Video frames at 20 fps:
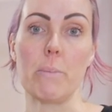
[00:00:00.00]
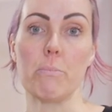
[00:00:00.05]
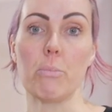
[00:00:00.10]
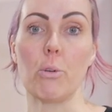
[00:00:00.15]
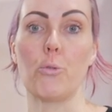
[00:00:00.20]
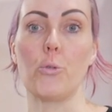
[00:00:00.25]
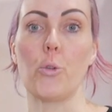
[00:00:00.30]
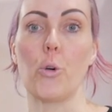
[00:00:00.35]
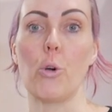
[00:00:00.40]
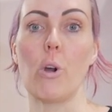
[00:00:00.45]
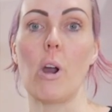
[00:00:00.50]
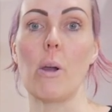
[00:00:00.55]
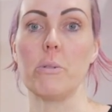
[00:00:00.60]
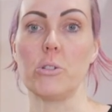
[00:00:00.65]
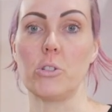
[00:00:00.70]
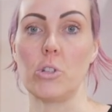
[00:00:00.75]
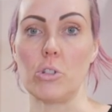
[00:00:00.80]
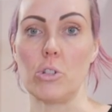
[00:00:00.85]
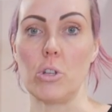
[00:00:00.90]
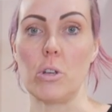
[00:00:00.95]
Before, I was
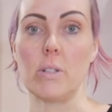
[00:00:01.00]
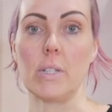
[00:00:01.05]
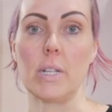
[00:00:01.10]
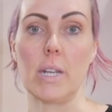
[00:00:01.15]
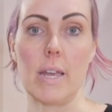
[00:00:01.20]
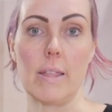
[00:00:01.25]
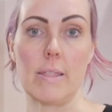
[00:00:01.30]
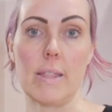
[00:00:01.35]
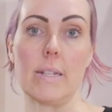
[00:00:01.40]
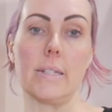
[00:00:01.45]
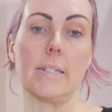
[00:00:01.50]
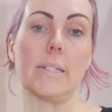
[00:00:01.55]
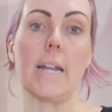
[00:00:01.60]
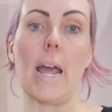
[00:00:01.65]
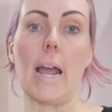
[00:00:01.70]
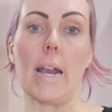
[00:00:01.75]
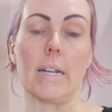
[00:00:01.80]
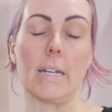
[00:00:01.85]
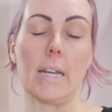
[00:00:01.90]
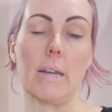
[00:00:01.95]
just using it and then
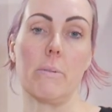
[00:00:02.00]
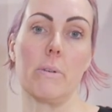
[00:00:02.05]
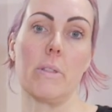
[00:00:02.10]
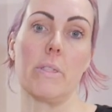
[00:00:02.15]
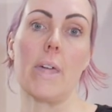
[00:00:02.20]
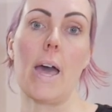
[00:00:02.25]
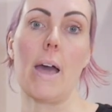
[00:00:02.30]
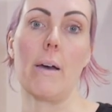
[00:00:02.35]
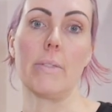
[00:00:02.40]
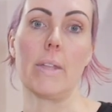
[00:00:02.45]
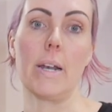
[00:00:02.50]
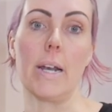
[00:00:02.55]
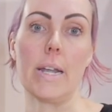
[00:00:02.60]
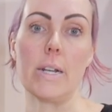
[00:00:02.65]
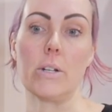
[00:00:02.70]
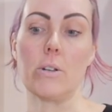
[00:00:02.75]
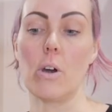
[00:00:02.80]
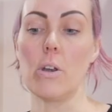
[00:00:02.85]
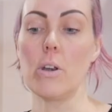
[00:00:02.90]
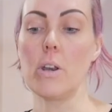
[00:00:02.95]
standing it without the lid
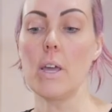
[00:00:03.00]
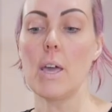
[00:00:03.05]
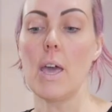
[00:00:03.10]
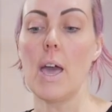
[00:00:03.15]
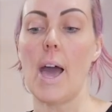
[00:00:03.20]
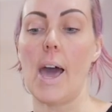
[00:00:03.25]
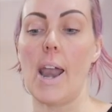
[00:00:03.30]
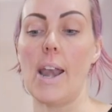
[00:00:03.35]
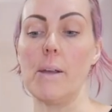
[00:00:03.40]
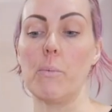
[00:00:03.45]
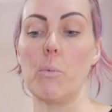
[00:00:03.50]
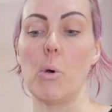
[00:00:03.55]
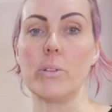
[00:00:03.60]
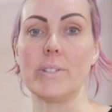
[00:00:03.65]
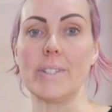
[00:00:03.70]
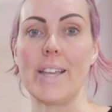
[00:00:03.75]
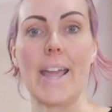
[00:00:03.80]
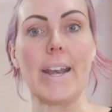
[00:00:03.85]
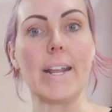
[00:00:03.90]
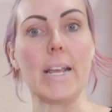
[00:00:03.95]
on, and it was
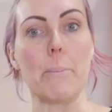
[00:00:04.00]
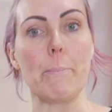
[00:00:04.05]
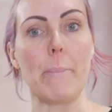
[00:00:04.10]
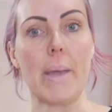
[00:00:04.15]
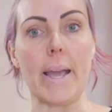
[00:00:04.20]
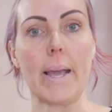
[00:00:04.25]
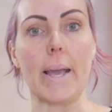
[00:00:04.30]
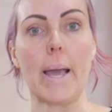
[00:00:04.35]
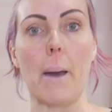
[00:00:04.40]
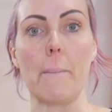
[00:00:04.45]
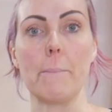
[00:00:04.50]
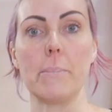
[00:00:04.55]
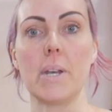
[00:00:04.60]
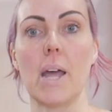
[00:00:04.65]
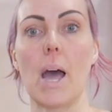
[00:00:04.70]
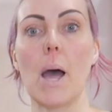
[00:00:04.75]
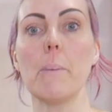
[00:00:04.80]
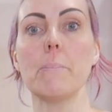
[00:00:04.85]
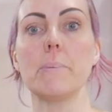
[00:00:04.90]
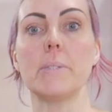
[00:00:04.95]
getting a bit gummed up.